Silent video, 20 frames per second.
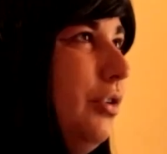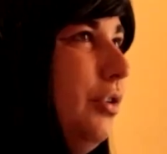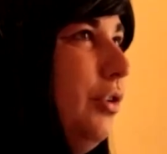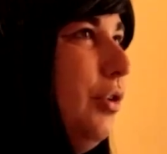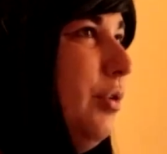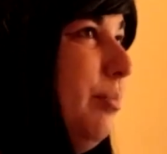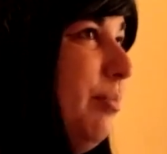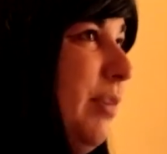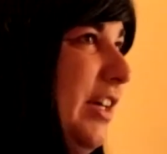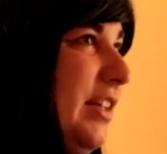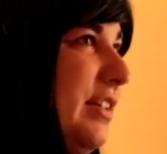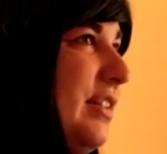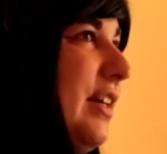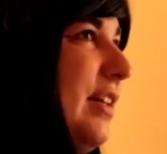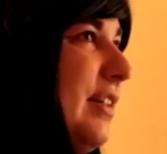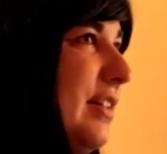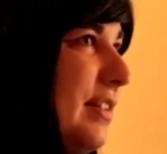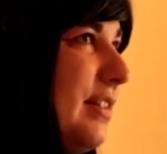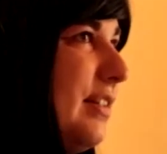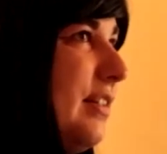It makes
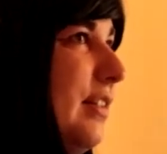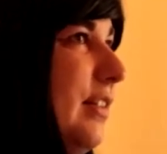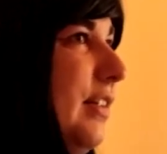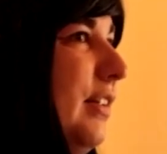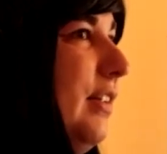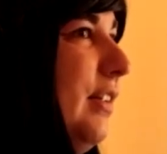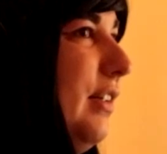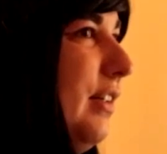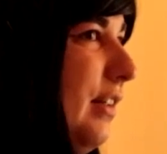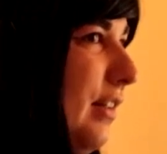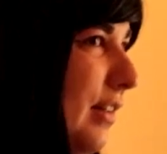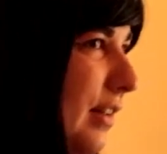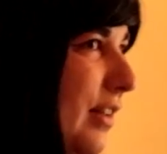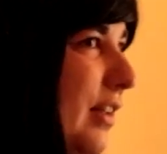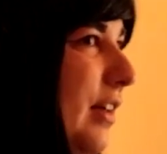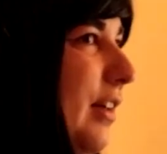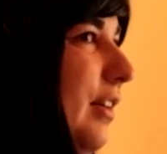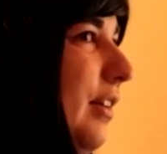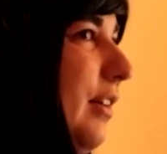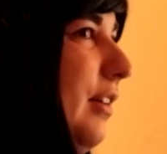sense
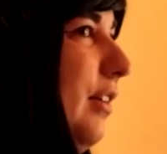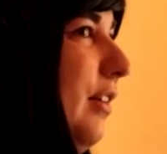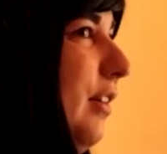that